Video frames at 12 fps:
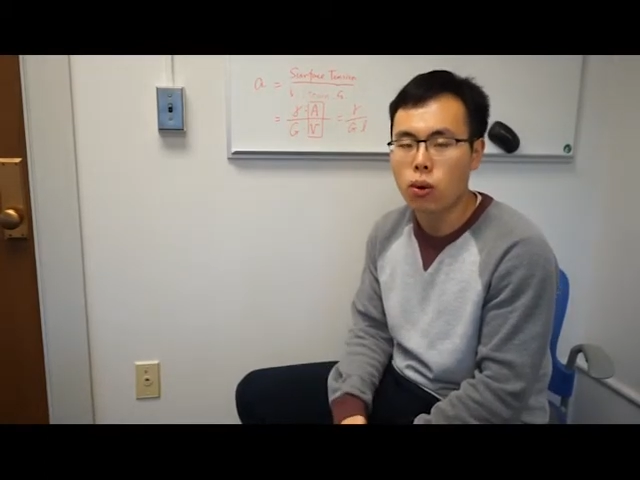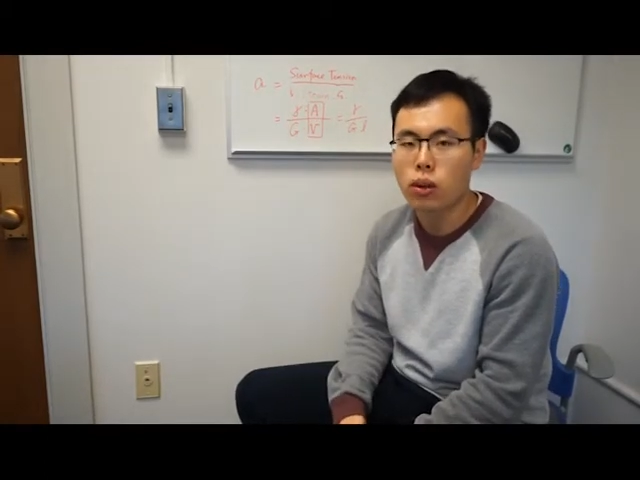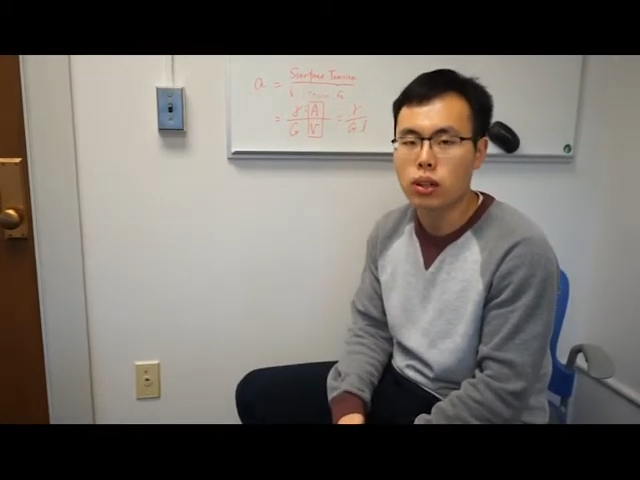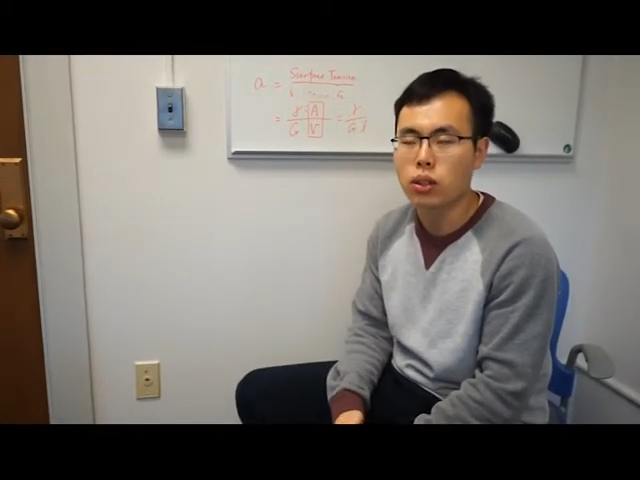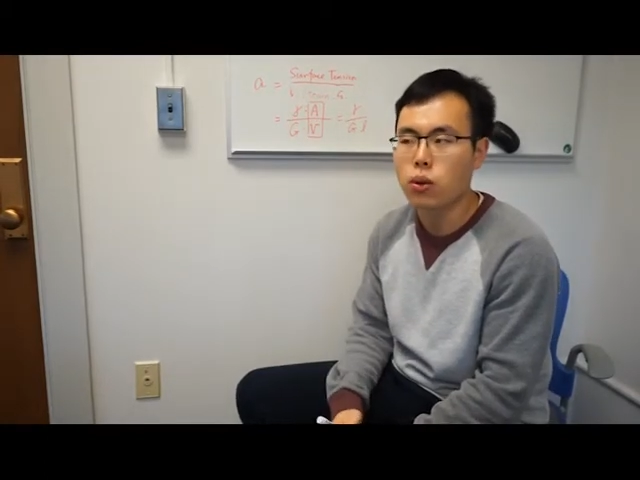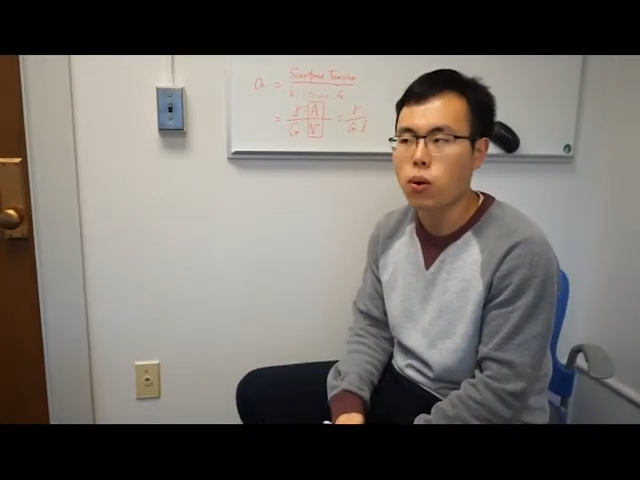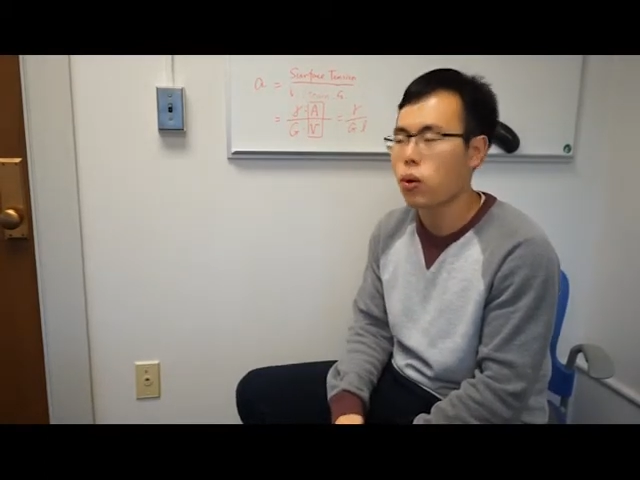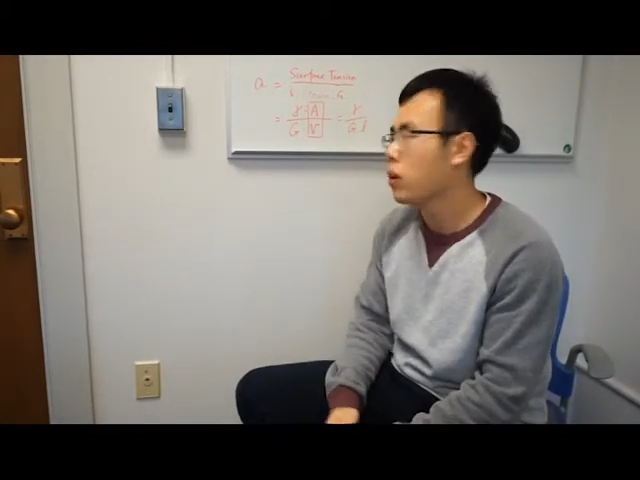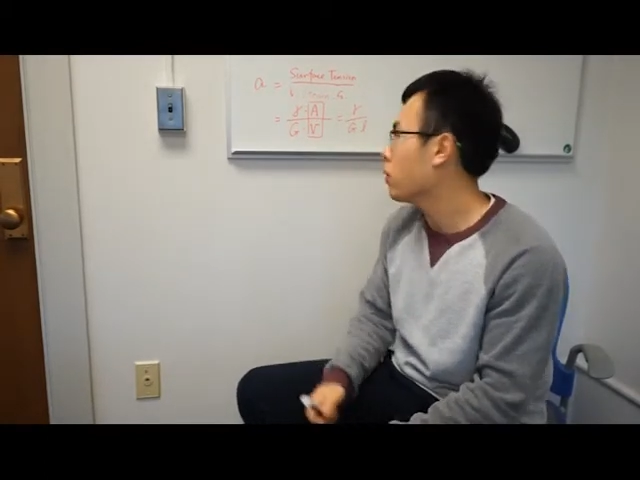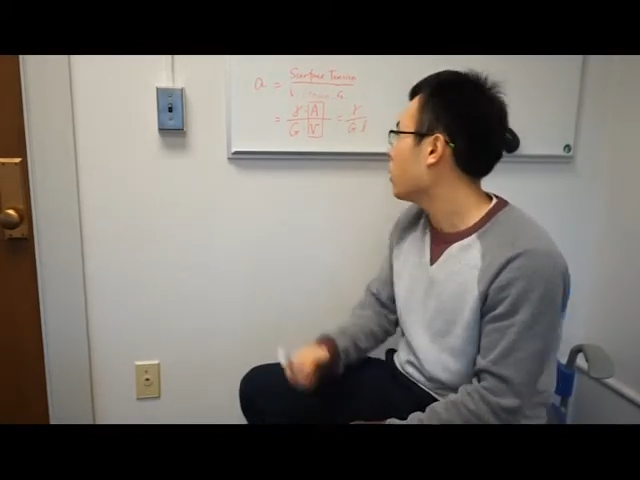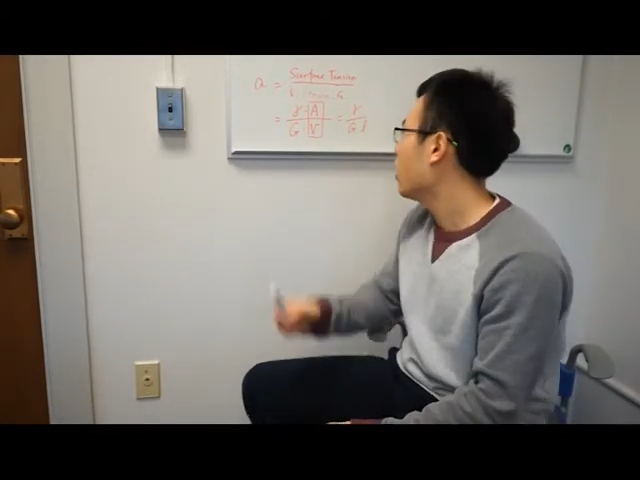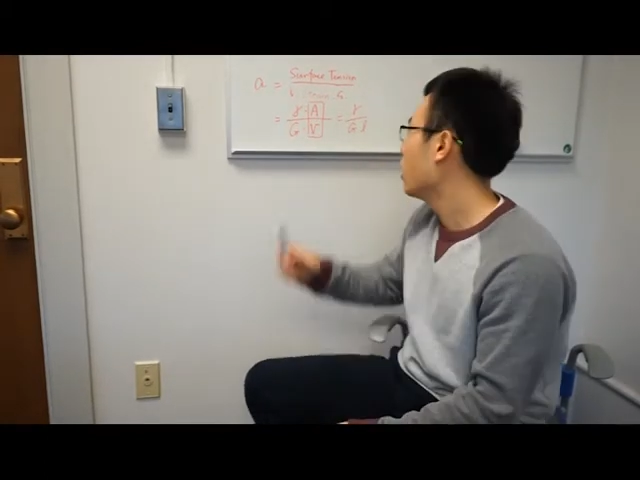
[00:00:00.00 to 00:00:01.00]
ignore
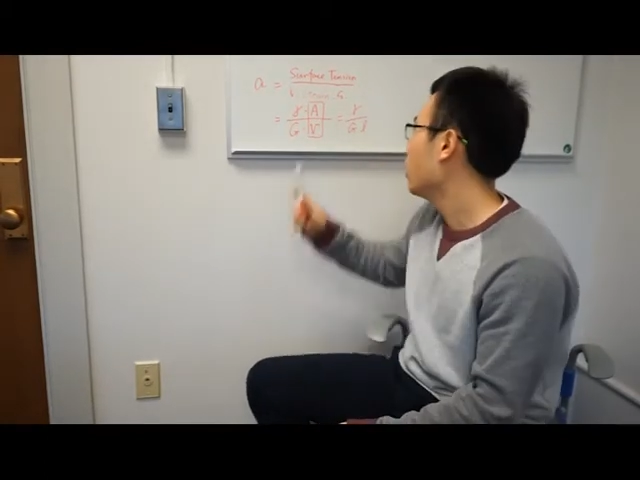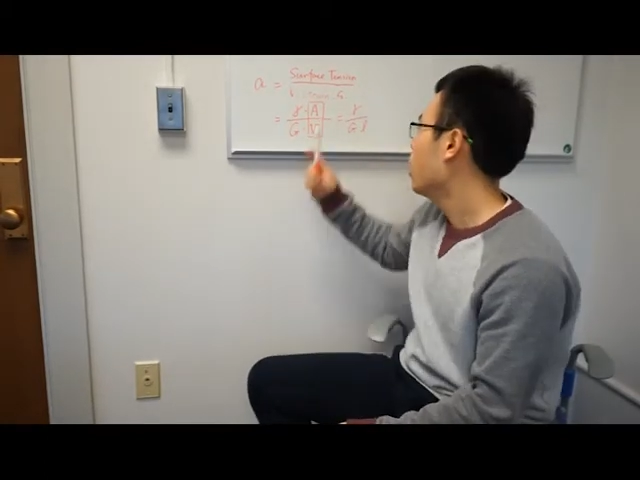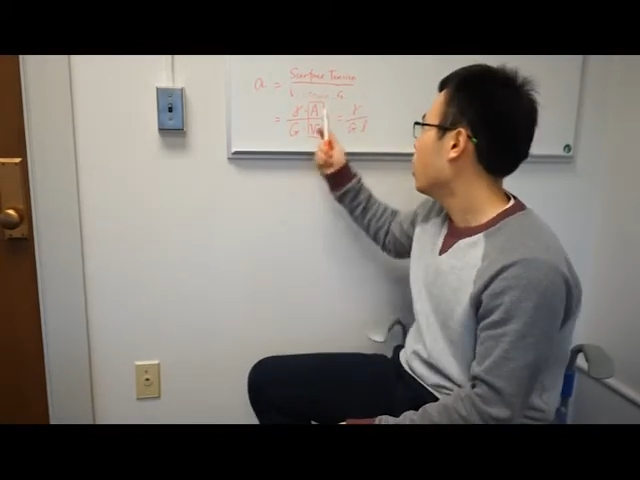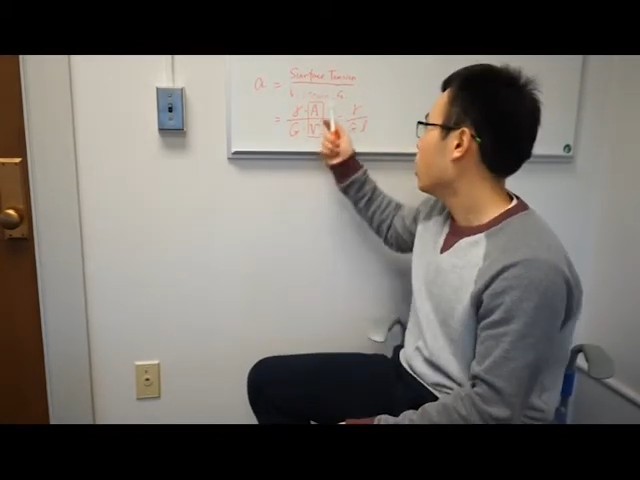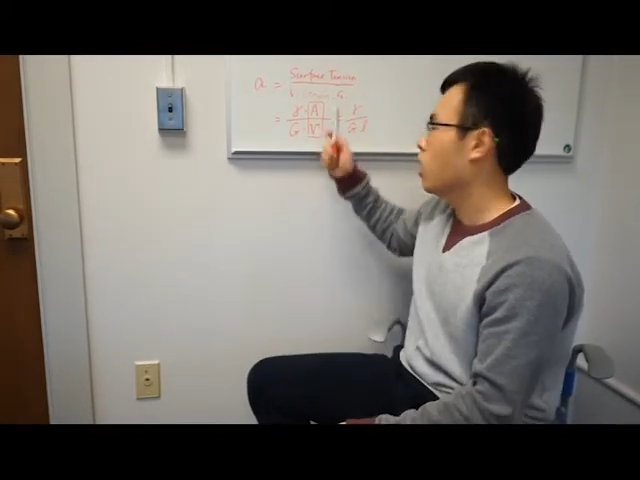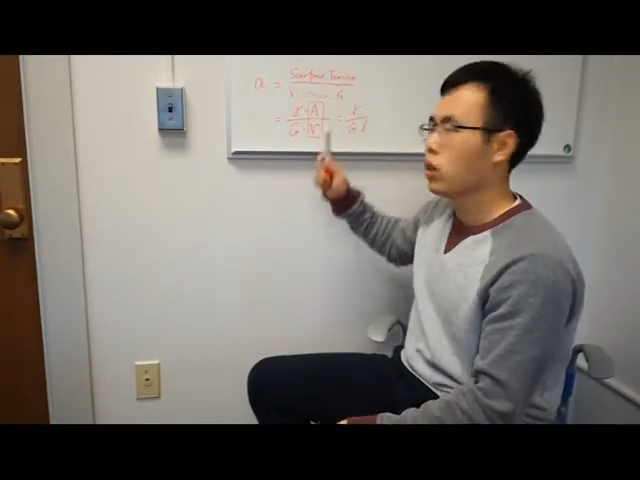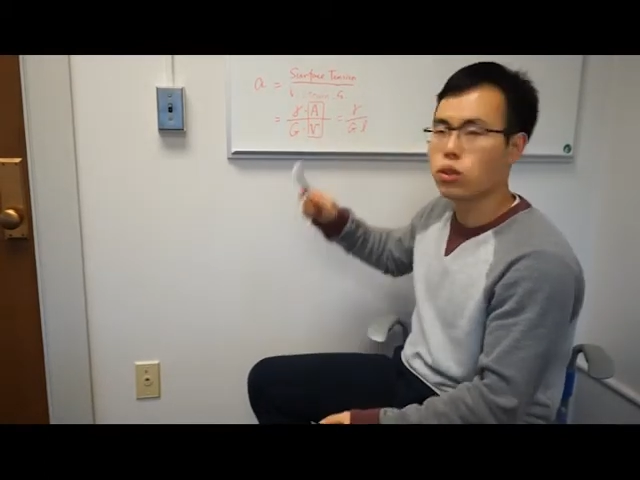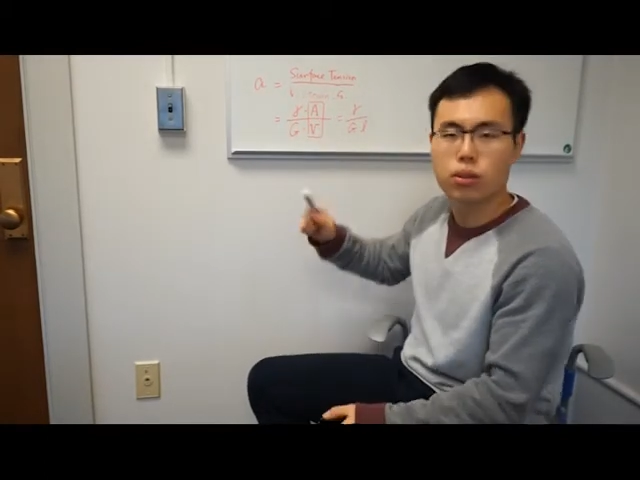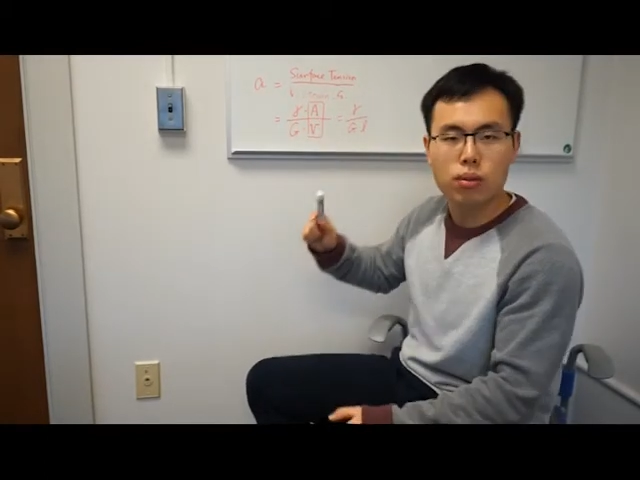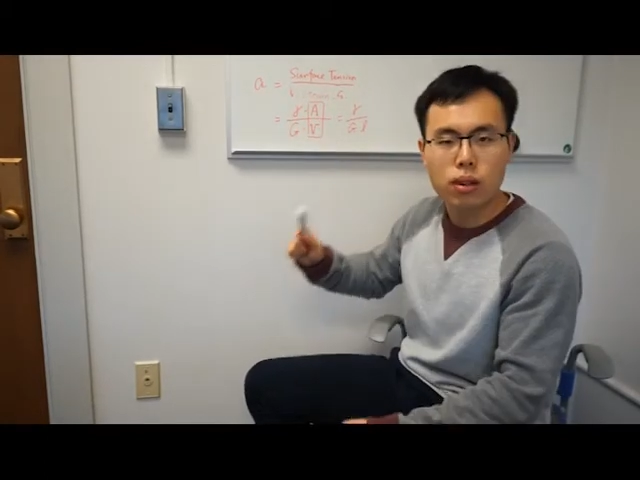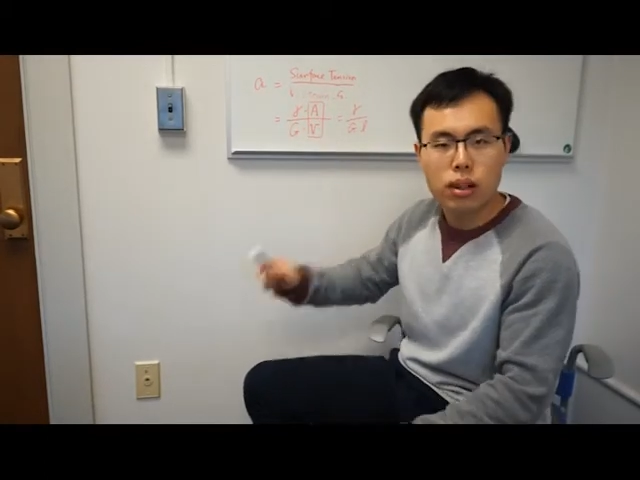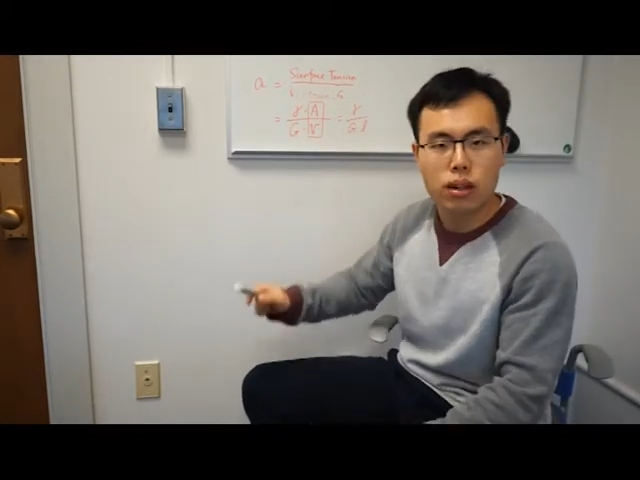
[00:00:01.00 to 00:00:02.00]
the
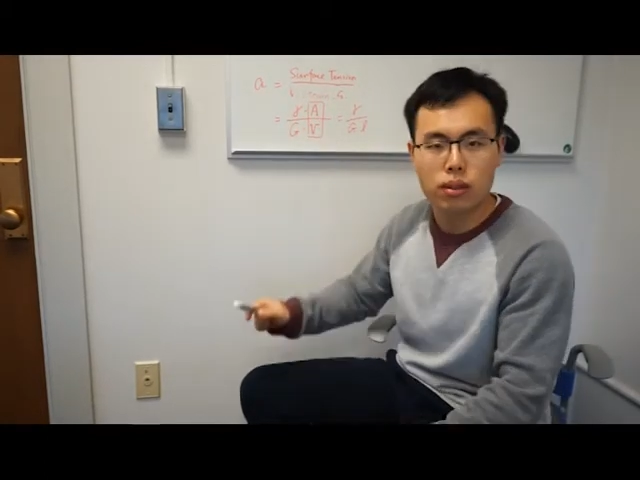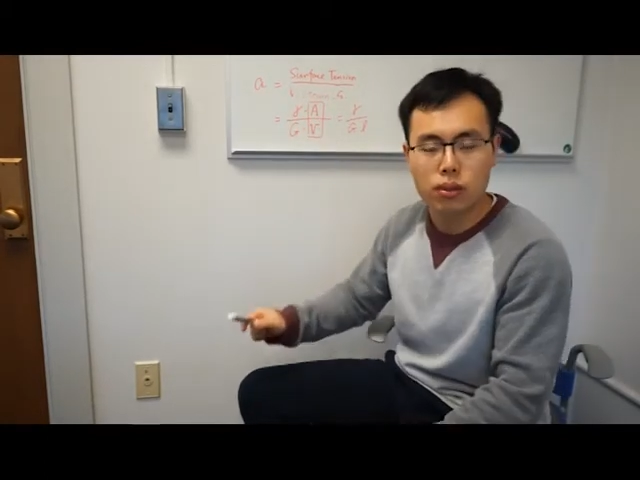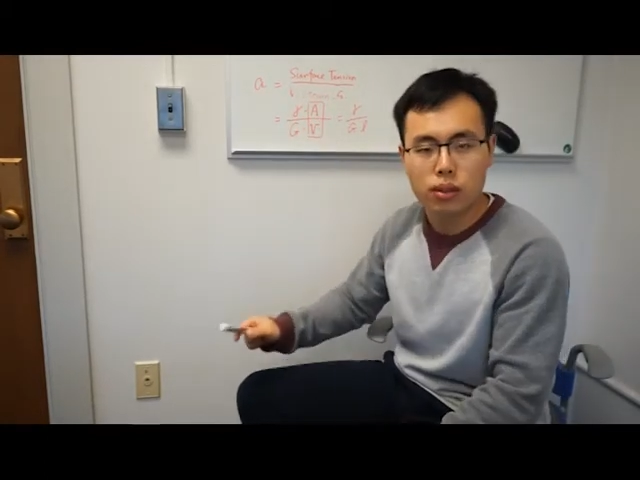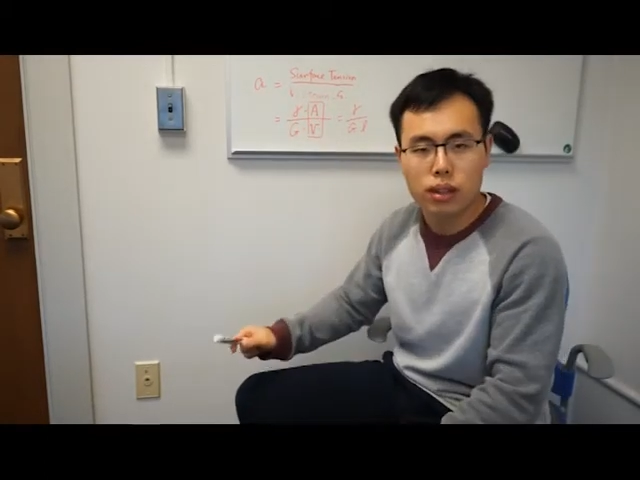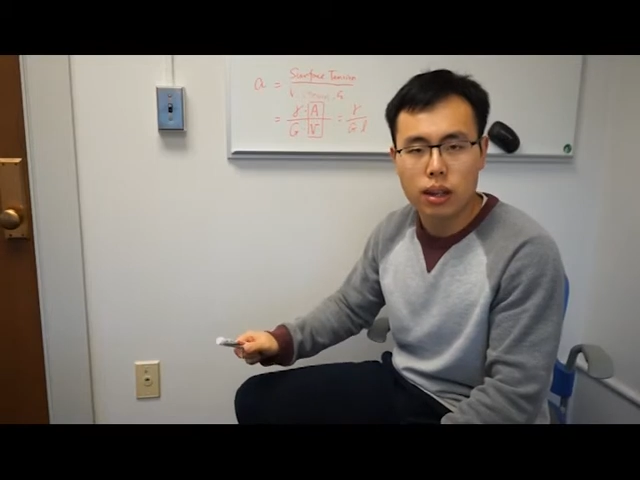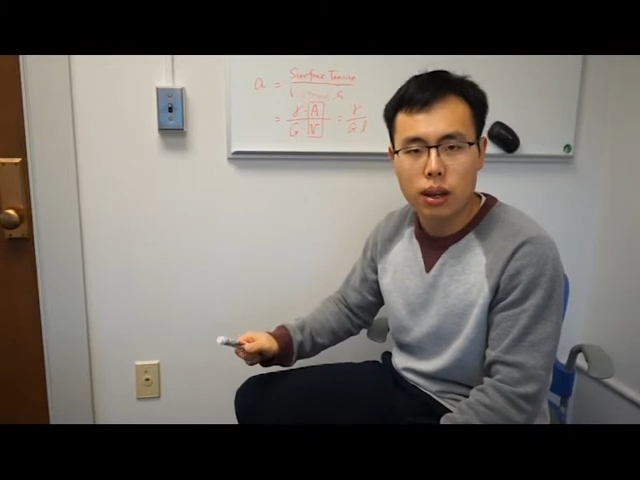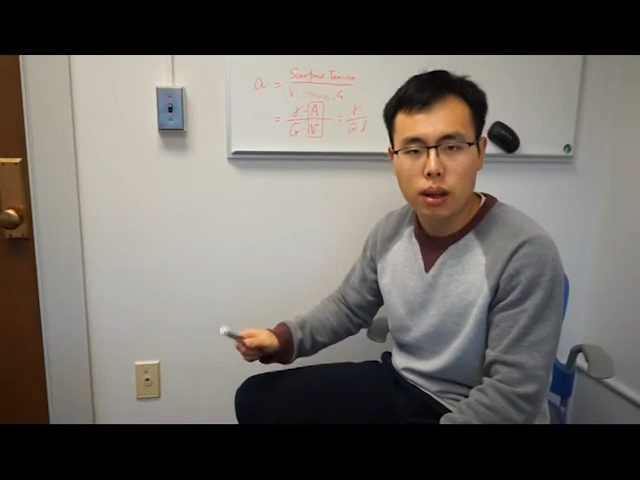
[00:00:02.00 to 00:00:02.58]
strain energy.